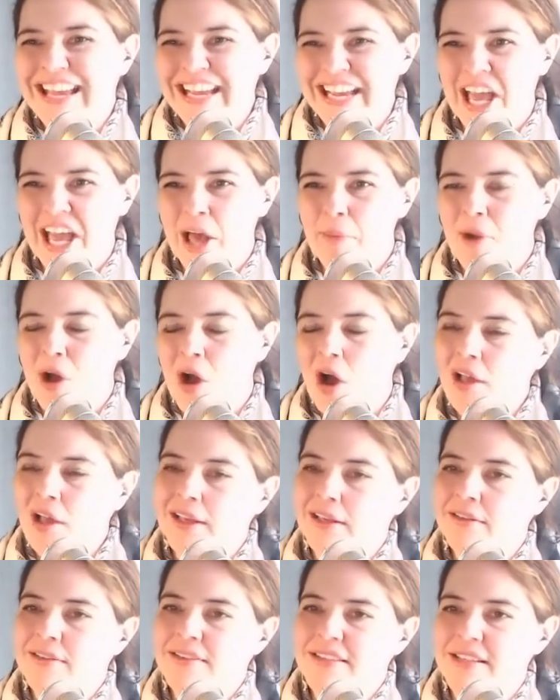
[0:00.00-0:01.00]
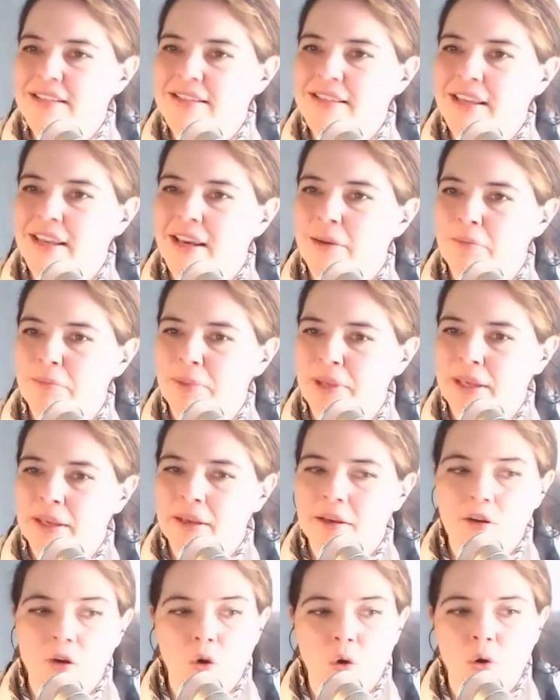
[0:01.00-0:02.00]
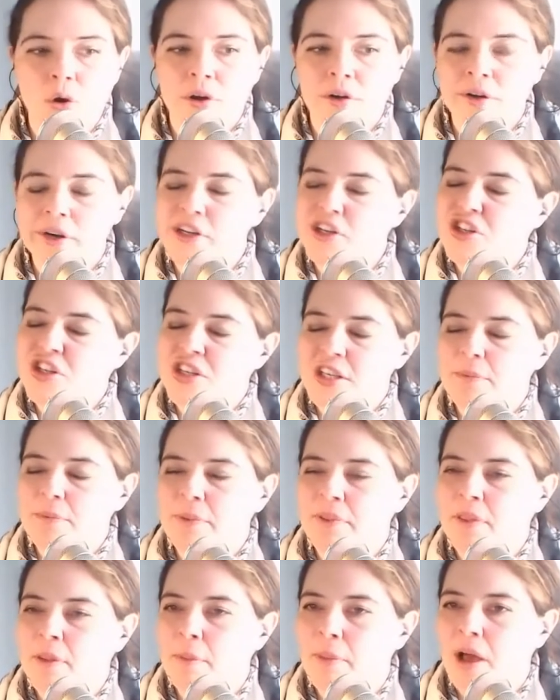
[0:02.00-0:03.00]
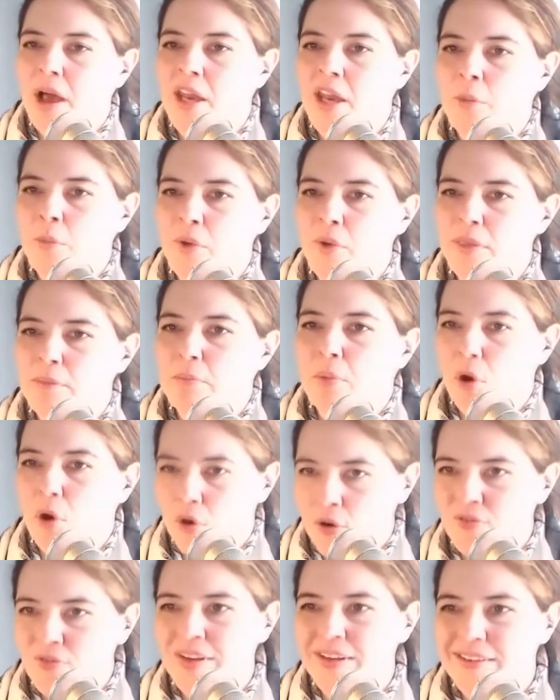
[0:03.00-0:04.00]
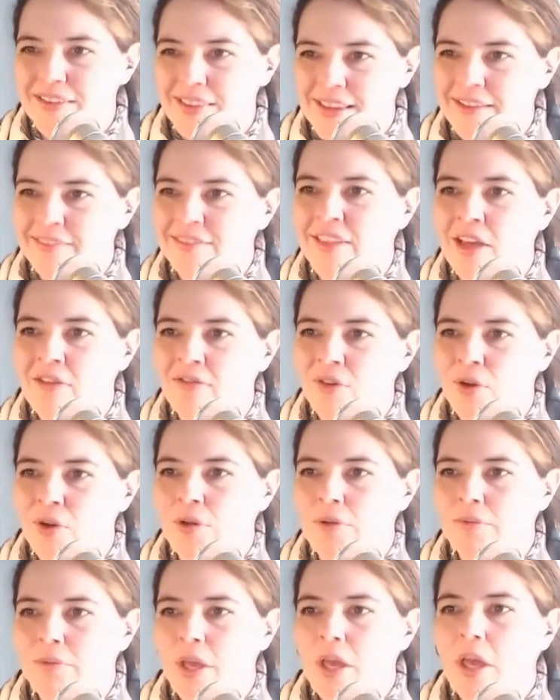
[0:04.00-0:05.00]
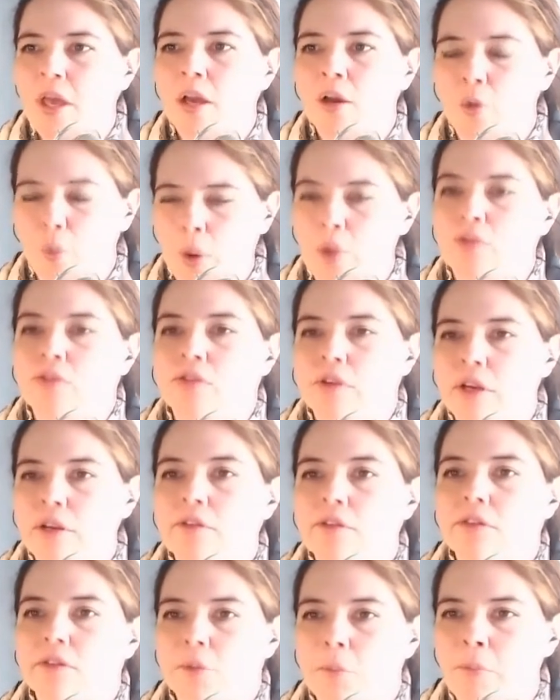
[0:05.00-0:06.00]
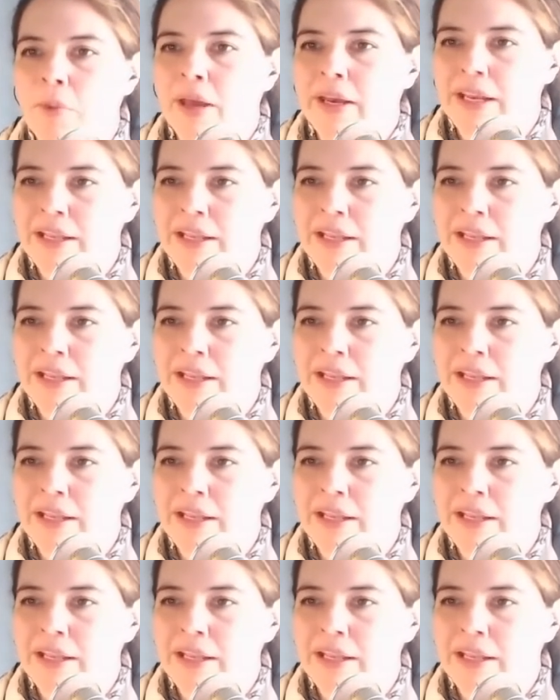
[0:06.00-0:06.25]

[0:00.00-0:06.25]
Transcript: Come August, it's going to be a quarter inch deep in the bottom with perfectly level grossness, but